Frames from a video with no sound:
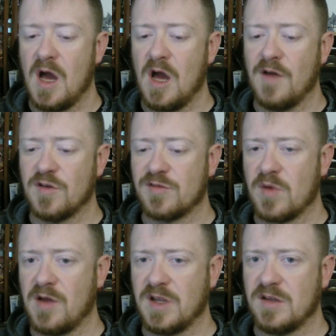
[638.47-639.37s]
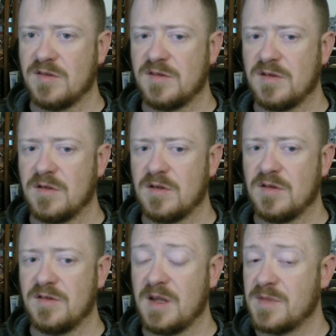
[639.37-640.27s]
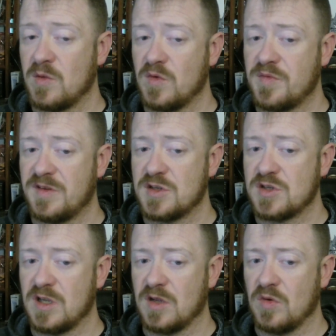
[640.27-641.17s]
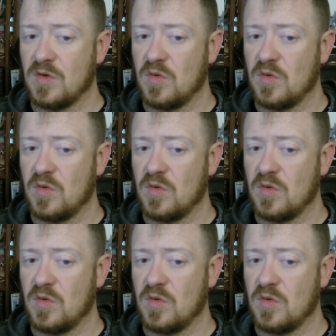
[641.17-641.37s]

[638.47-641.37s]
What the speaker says: your surroundings. Same thing with positioning.